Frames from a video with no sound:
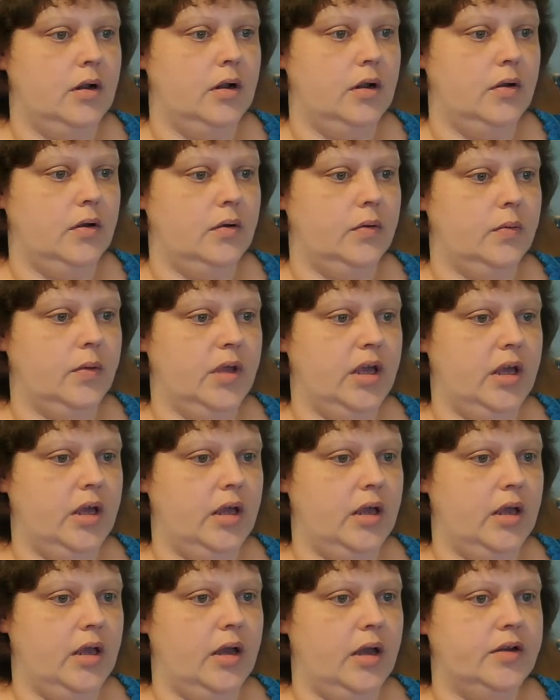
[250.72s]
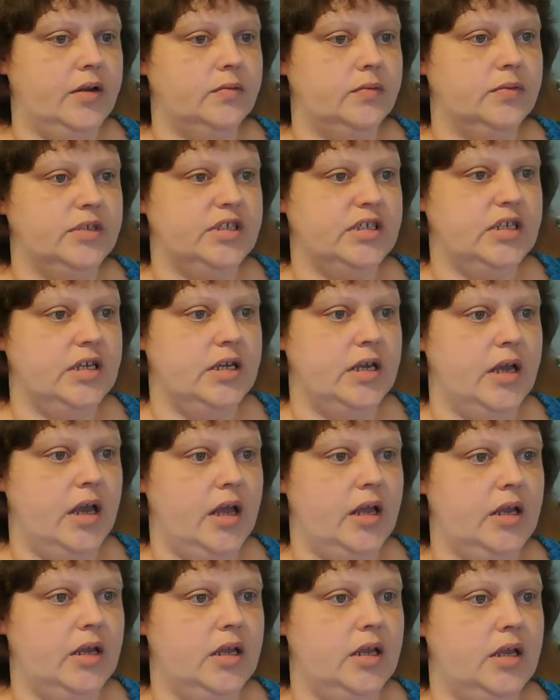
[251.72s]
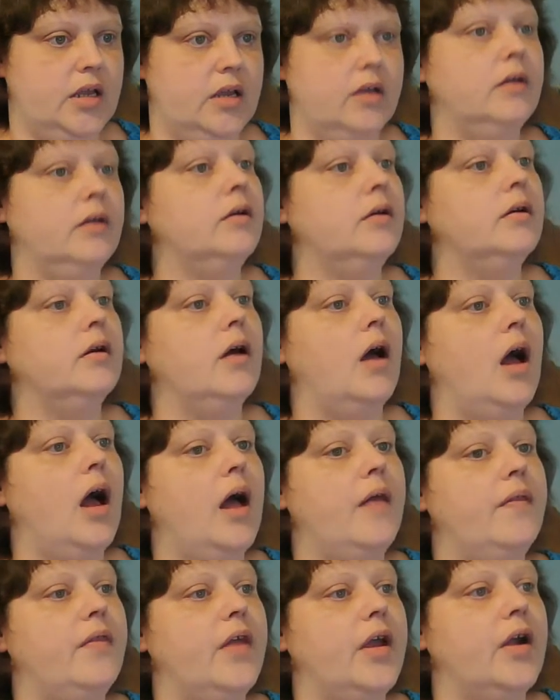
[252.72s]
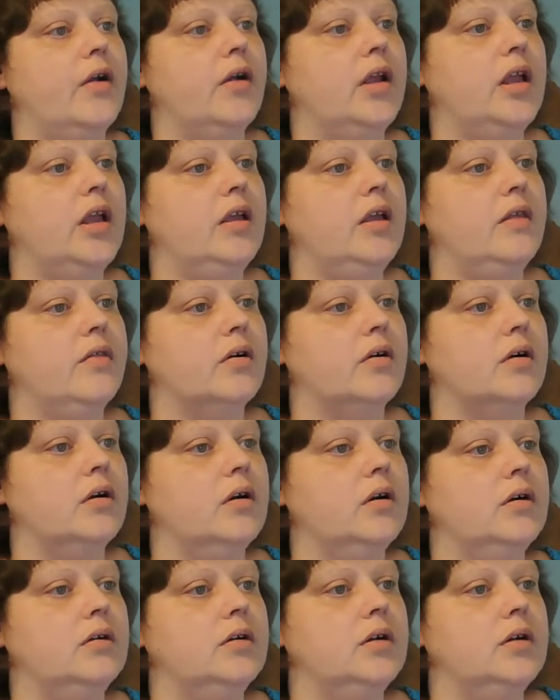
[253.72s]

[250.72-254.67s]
Okay, I don't see any on there either.